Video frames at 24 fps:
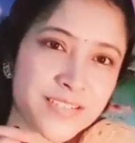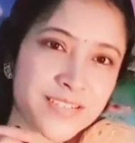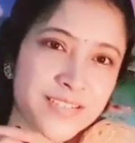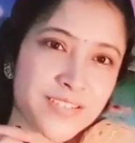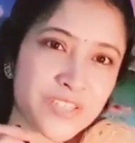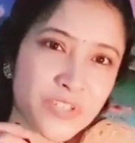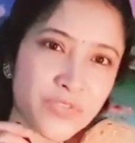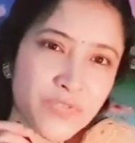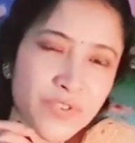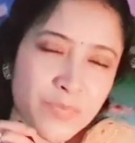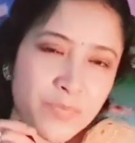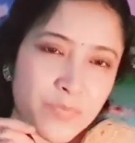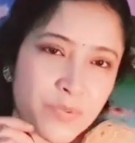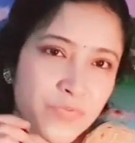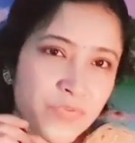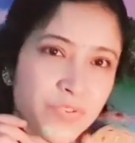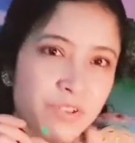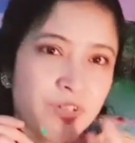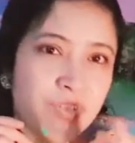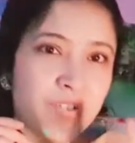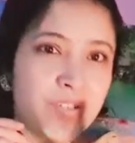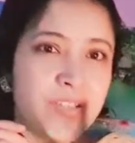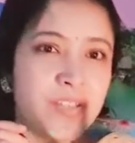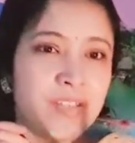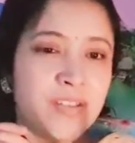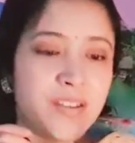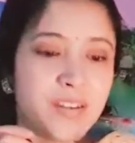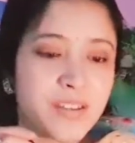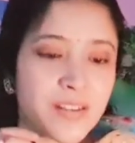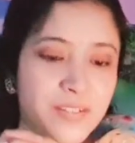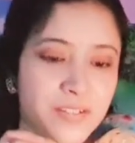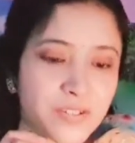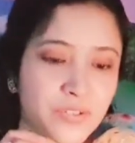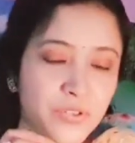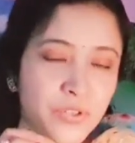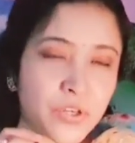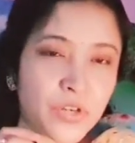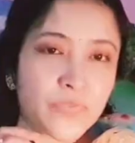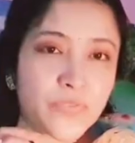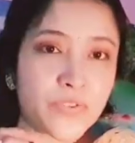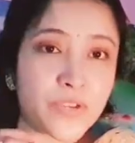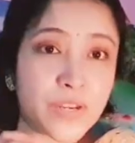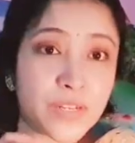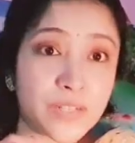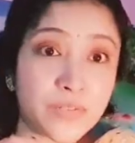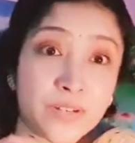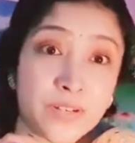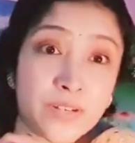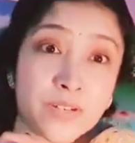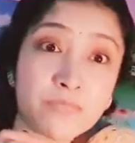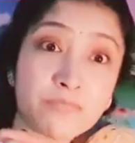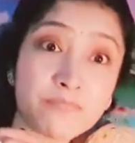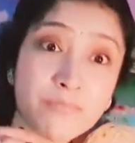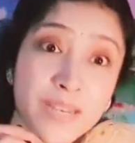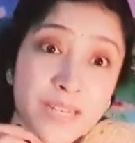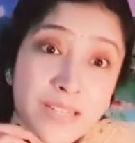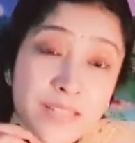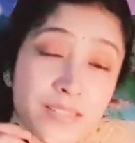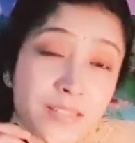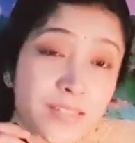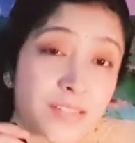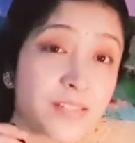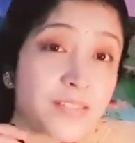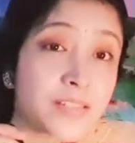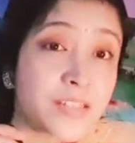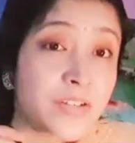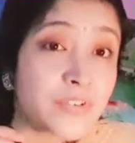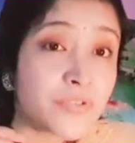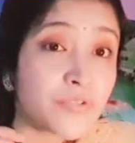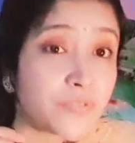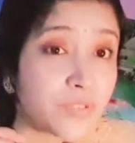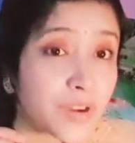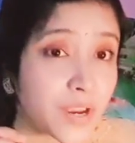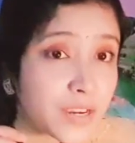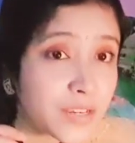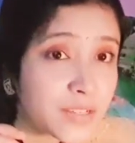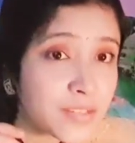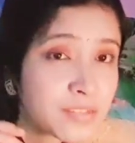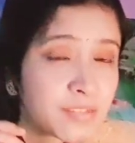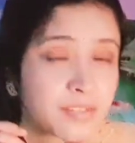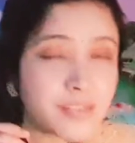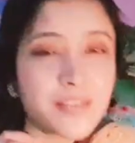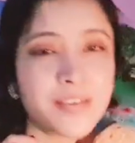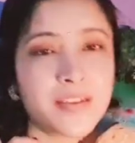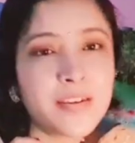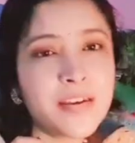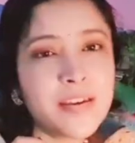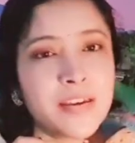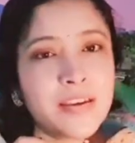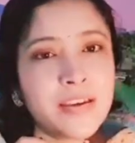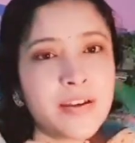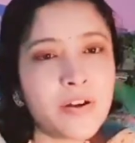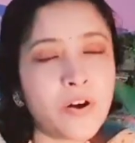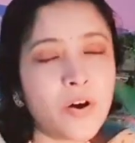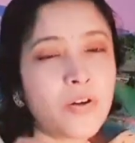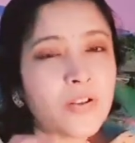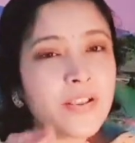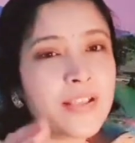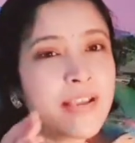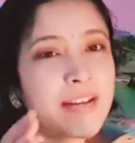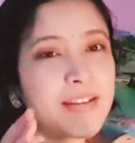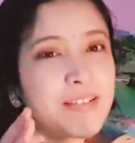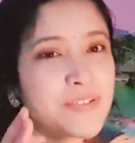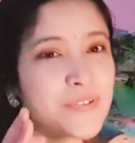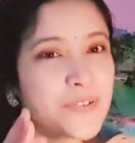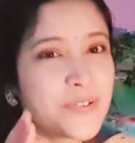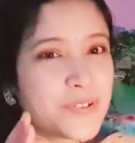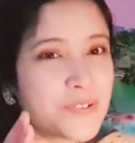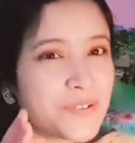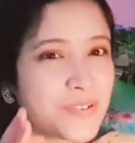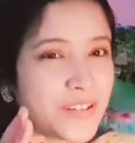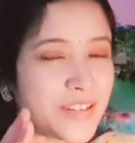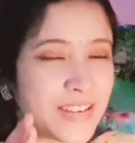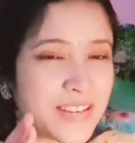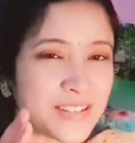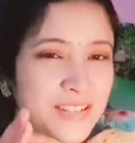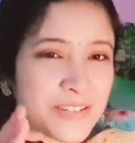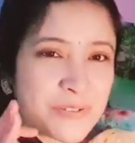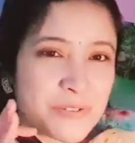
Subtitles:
So if your profession is connected to any of that, even medicines and drugs, all that is also connected